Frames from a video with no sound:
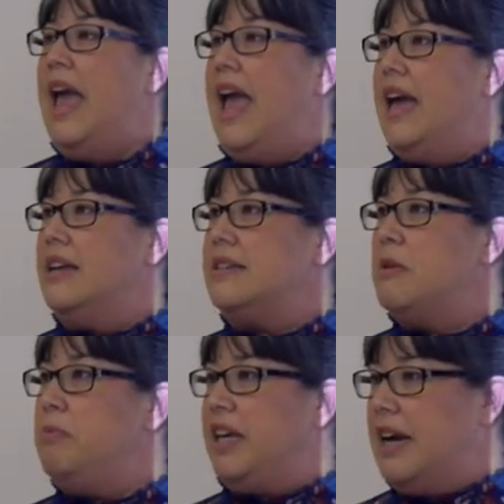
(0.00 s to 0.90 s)
And
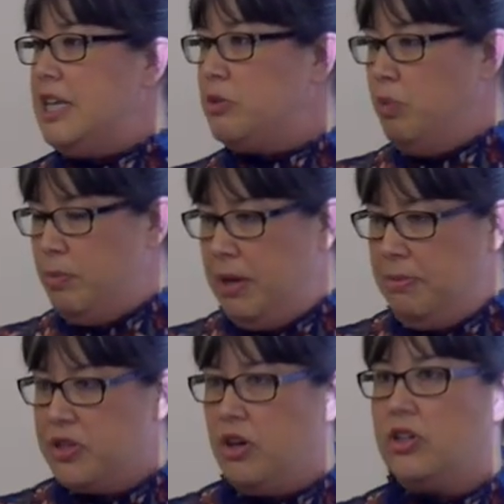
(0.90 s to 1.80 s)
because when
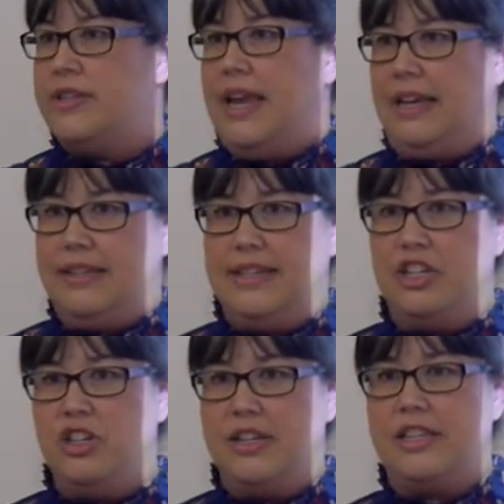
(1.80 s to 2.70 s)
people start saying
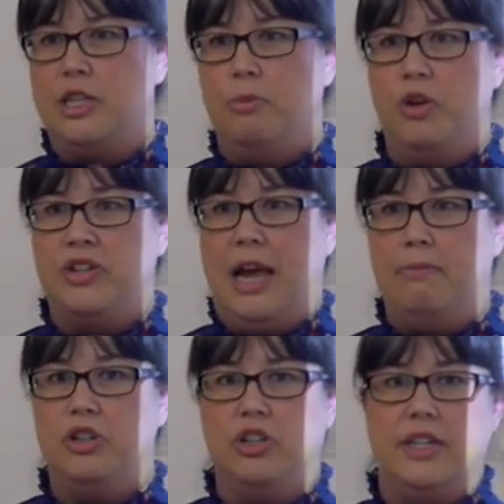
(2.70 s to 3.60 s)
Indigenous as opposed to
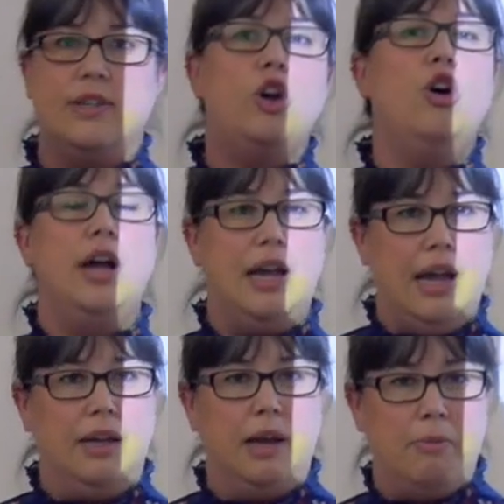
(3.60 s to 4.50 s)
Aboriginal, he's like, oh, I,
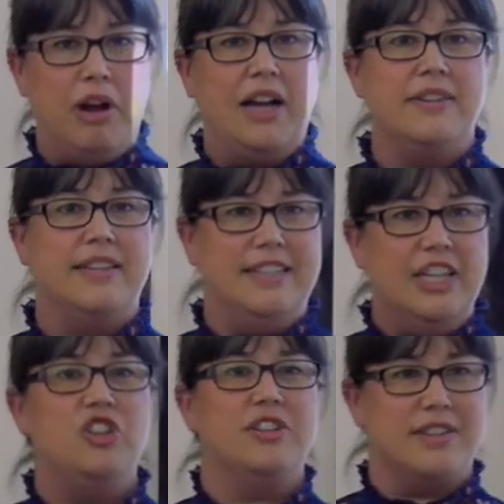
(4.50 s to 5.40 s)
I, I practice
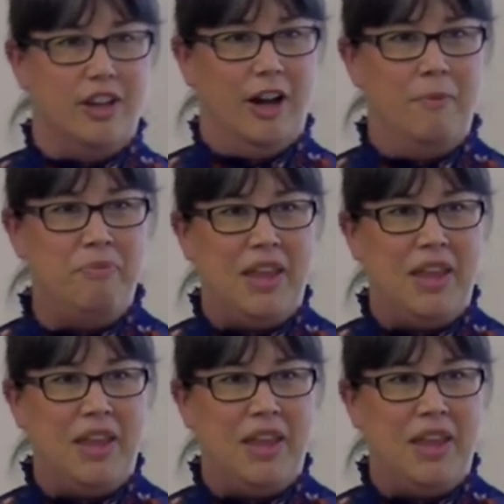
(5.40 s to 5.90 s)
Indigenous law.